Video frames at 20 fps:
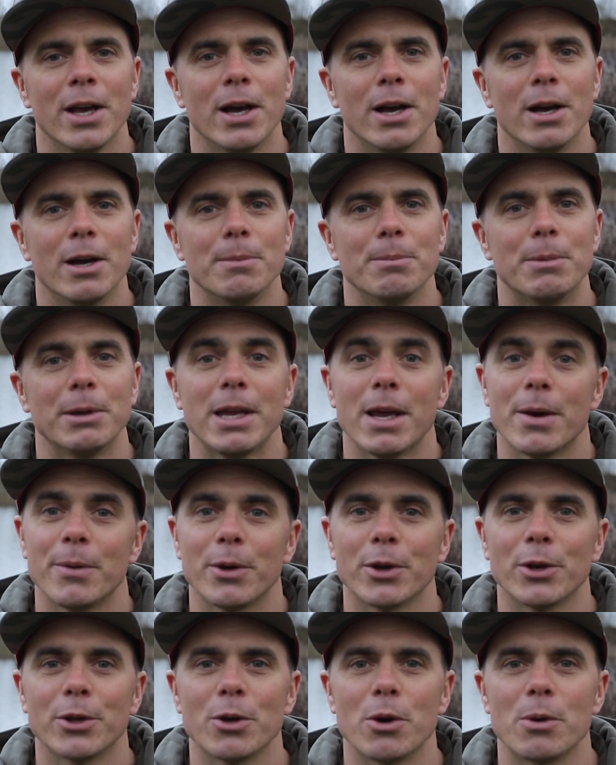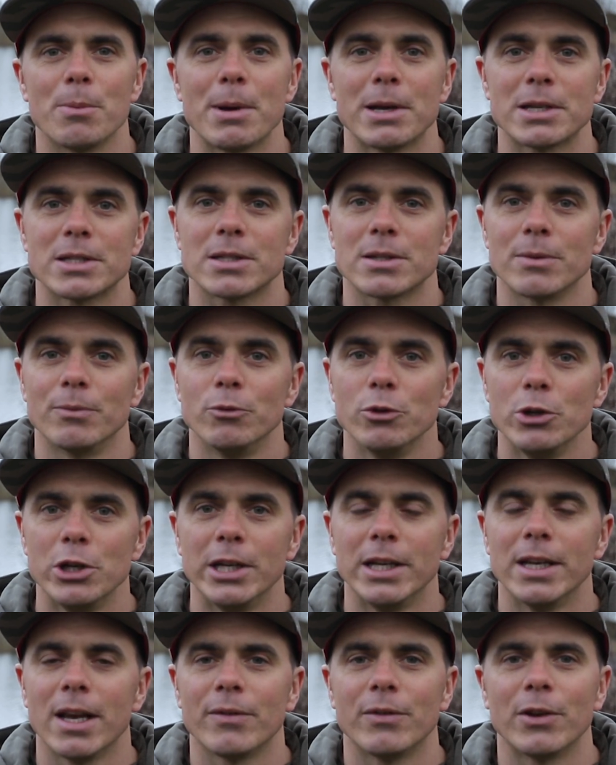Um, but yeah, we're going to do our best. Some
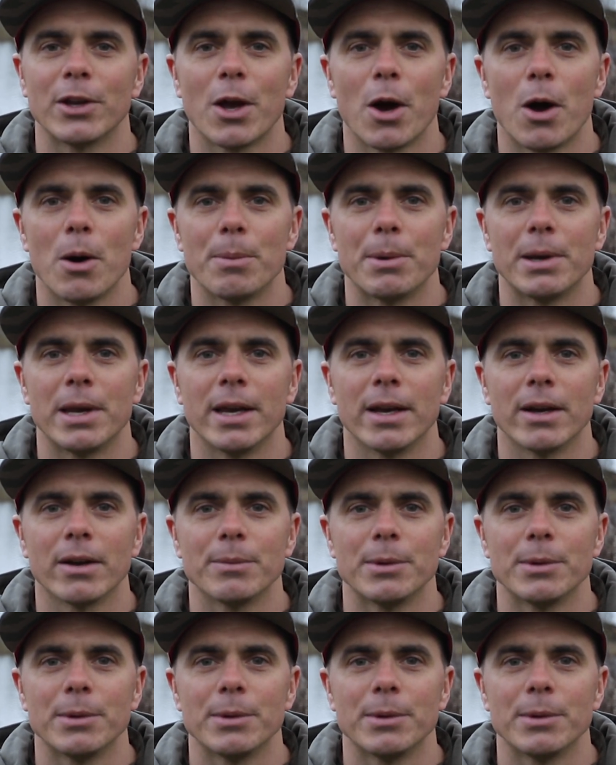really lovely carp in here.